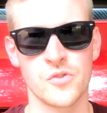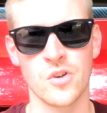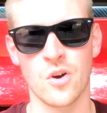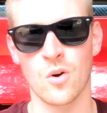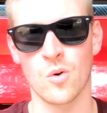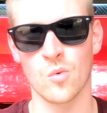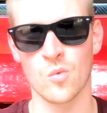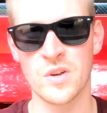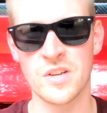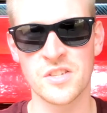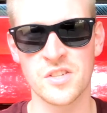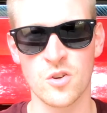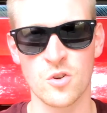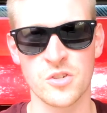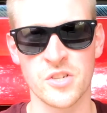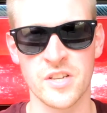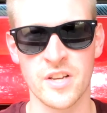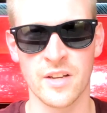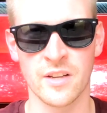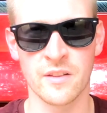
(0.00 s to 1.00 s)
So
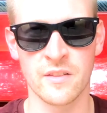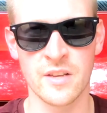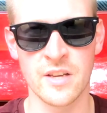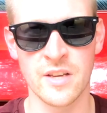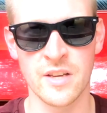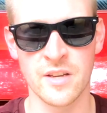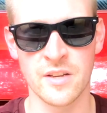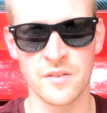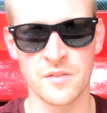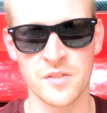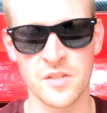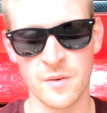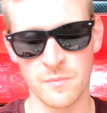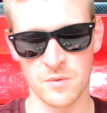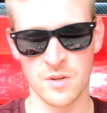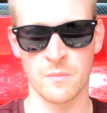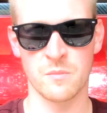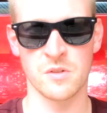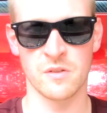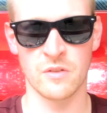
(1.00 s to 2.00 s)
researching the
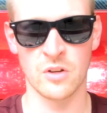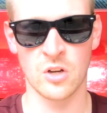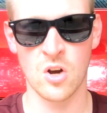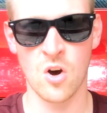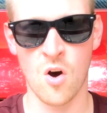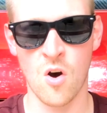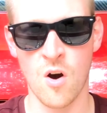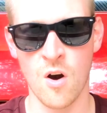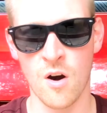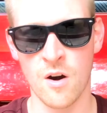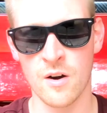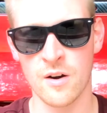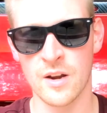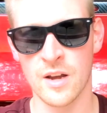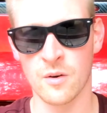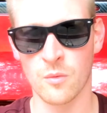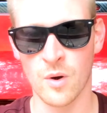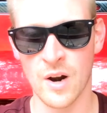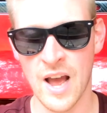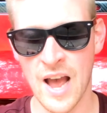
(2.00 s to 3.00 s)
symptoms of the car
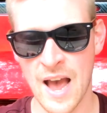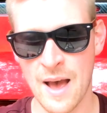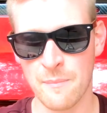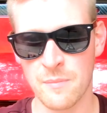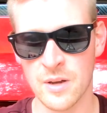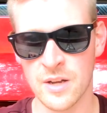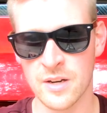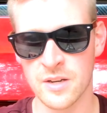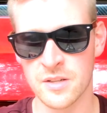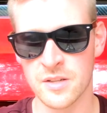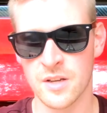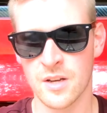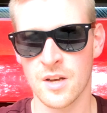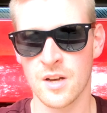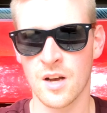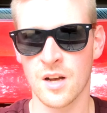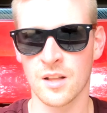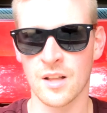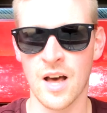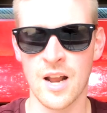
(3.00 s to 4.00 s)
and what happened,
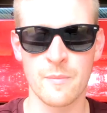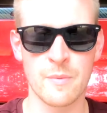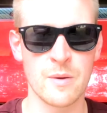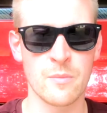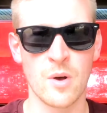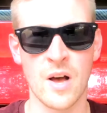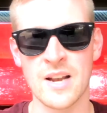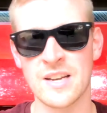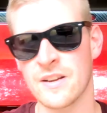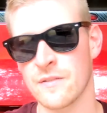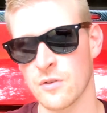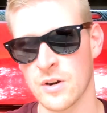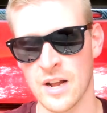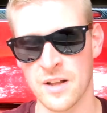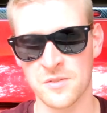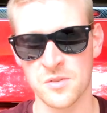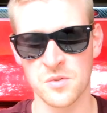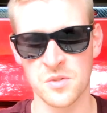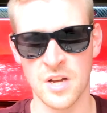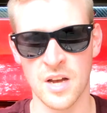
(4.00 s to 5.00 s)
a lot of people had different
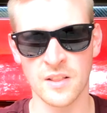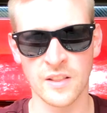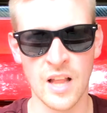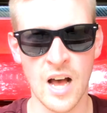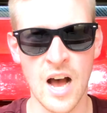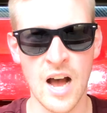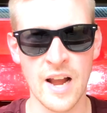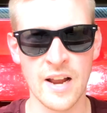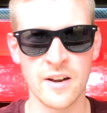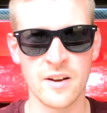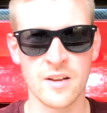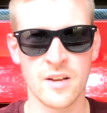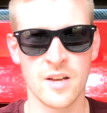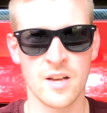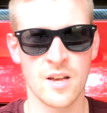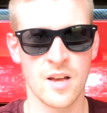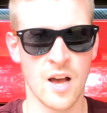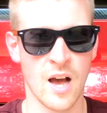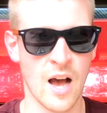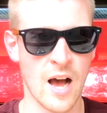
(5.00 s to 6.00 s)
answers online.
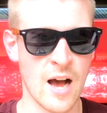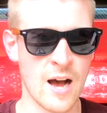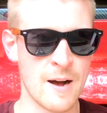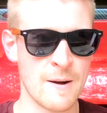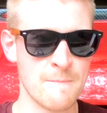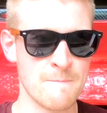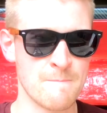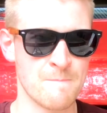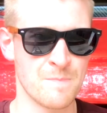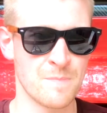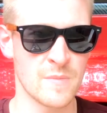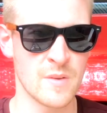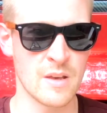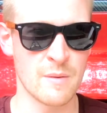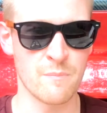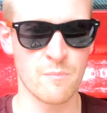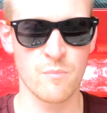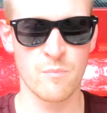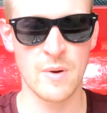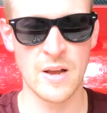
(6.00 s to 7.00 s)

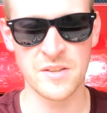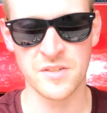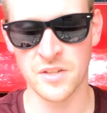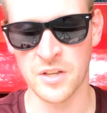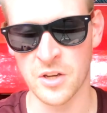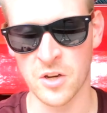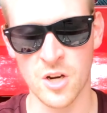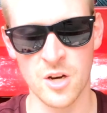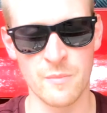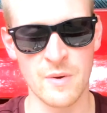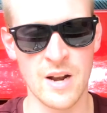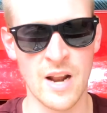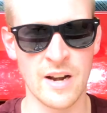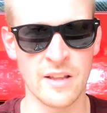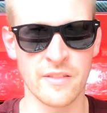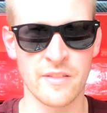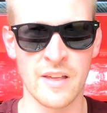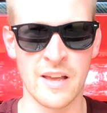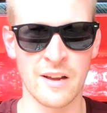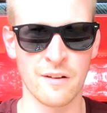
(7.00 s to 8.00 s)
It basically could have been
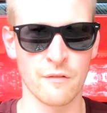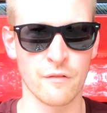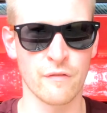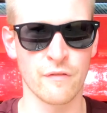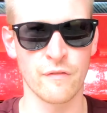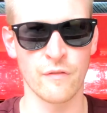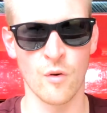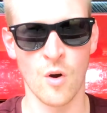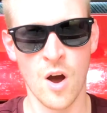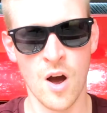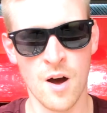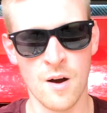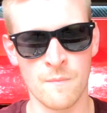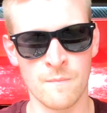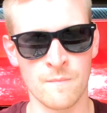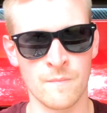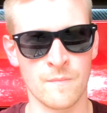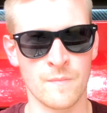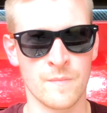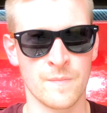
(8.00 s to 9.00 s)
anything
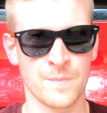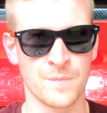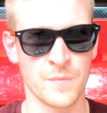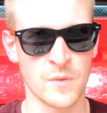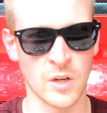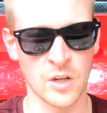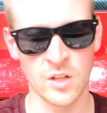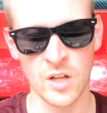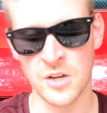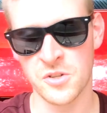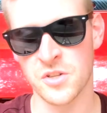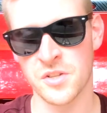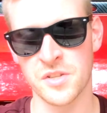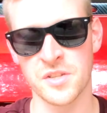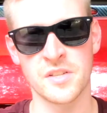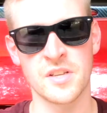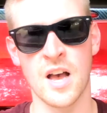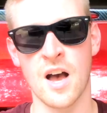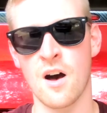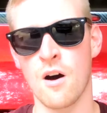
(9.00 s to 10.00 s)
from the clutch
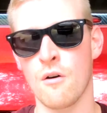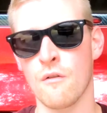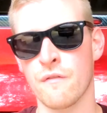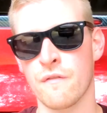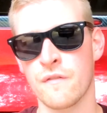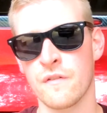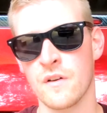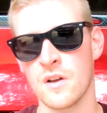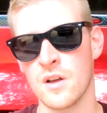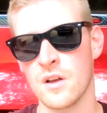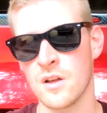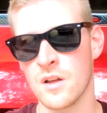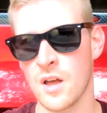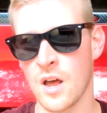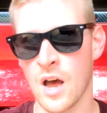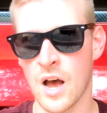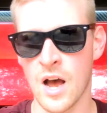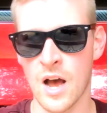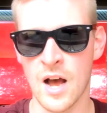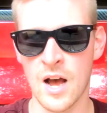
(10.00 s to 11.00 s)
itself,
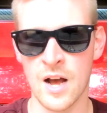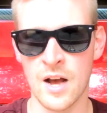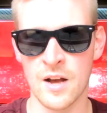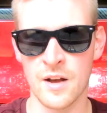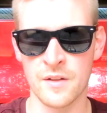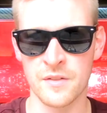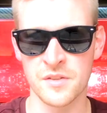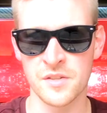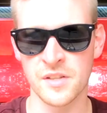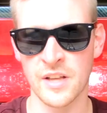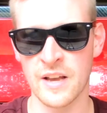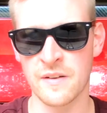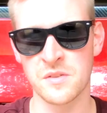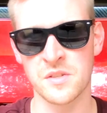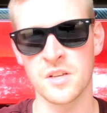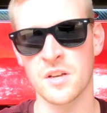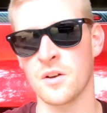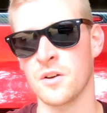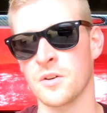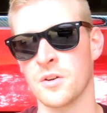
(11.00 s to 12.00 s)
the slave
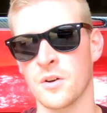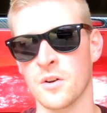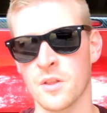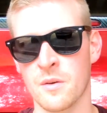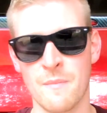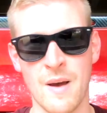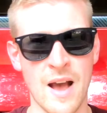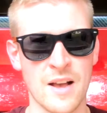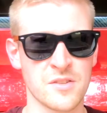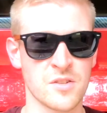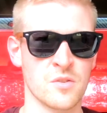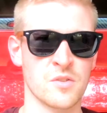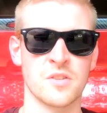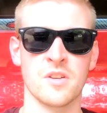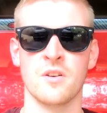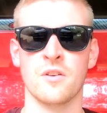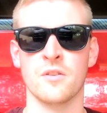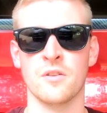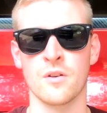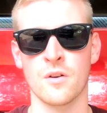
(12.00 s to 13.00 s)
cylinder, the master
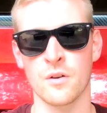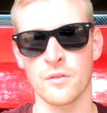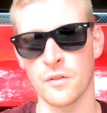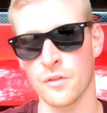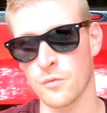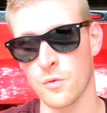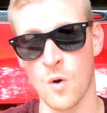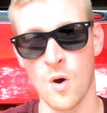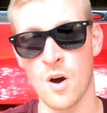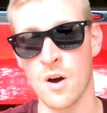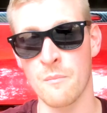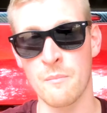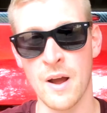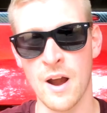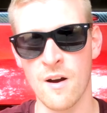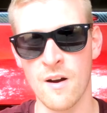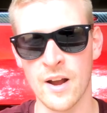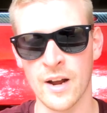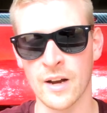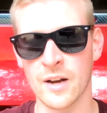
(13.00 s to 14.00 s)
cylinder, the throwout
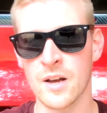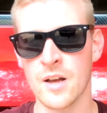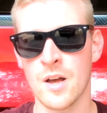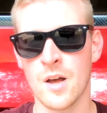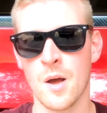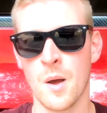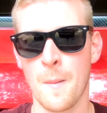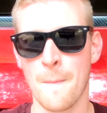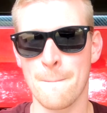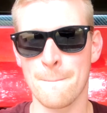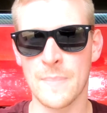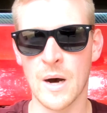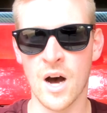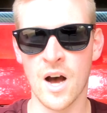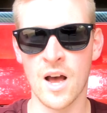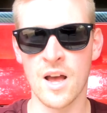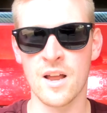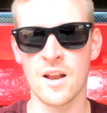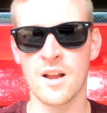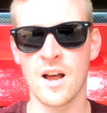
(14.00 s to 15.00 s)
bearing.
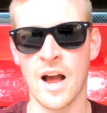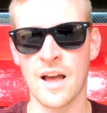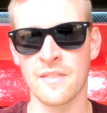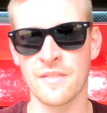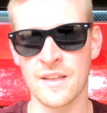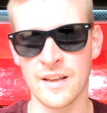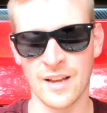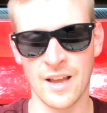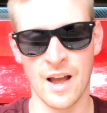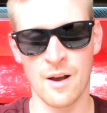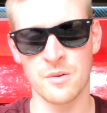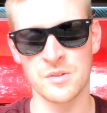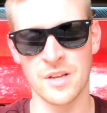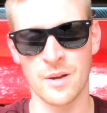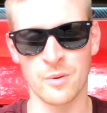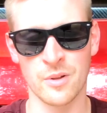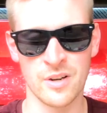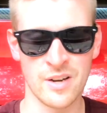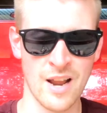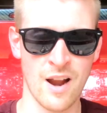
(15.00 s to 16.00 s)
but I think I was
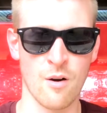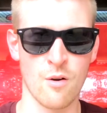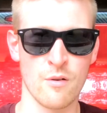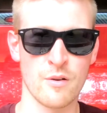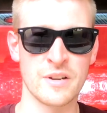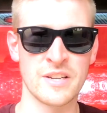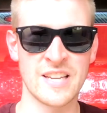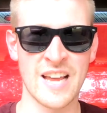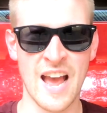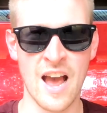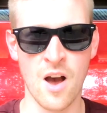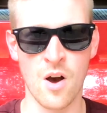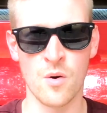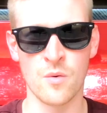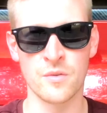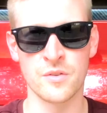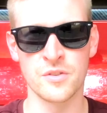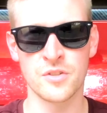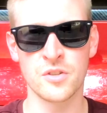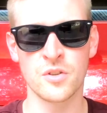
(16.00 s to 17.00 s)
able to narrow it
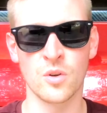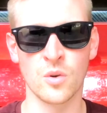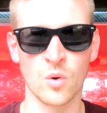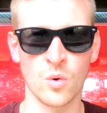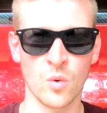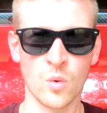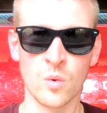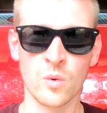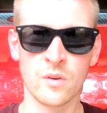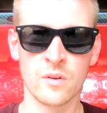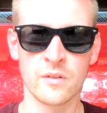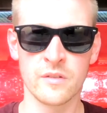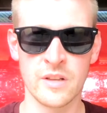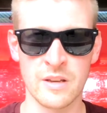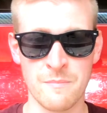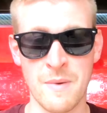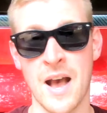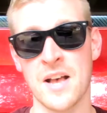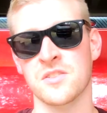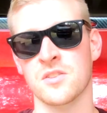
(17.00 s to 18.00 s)
down to
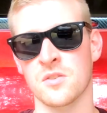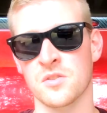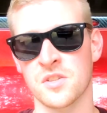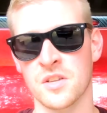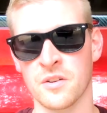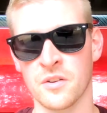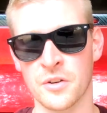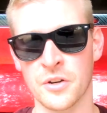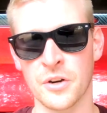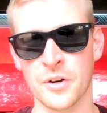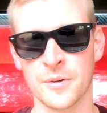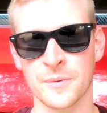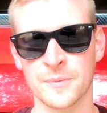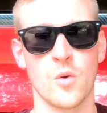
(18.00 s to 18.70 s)
the master cylinder.